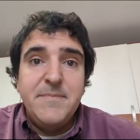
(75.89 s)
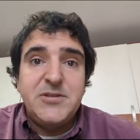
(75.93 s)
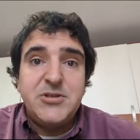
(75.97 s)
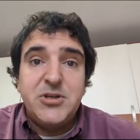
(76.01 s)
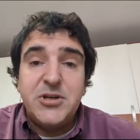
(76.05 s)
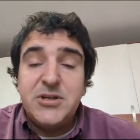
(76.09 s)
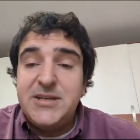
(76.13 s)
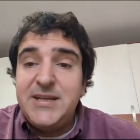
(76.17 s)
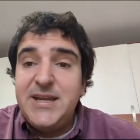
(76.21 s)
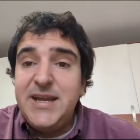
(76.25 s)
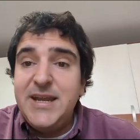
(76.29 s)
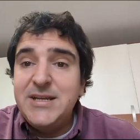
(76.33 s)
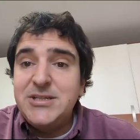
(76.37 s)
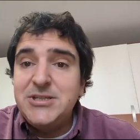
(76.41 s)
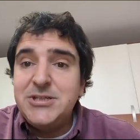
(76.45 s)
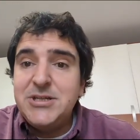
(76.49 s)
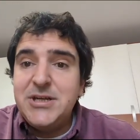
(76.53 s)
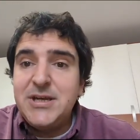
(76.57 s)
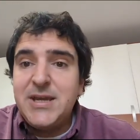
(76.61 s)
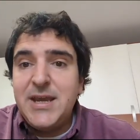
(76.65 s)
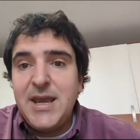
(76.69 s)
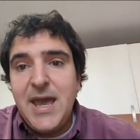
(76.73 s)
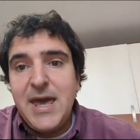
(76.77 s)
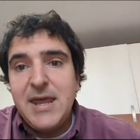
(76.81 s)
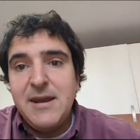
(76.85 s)

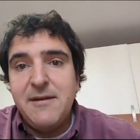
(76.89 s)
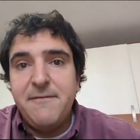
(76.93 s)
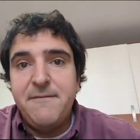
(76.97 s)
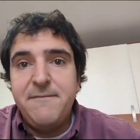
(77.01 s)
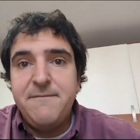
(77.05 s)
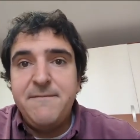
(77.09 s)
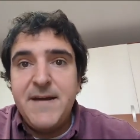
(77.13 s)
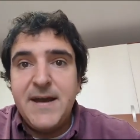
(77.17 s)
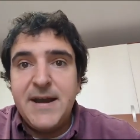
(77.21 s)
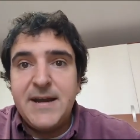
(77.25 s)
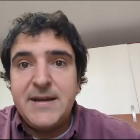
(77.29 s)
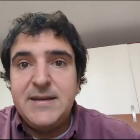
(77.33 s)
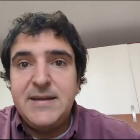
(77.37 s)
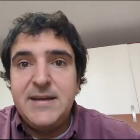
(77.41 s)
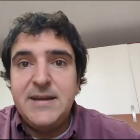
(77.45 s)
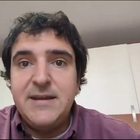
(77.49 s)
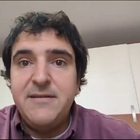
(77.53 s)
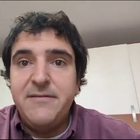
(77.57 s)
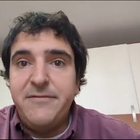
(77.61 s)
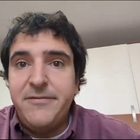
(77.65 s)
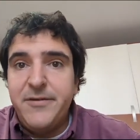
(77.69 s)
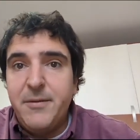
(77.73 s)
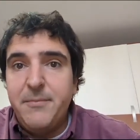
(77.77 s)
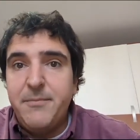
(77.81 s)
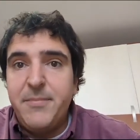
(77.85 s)
strategic and
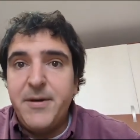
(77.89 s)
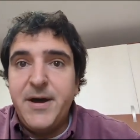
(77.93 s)
effective,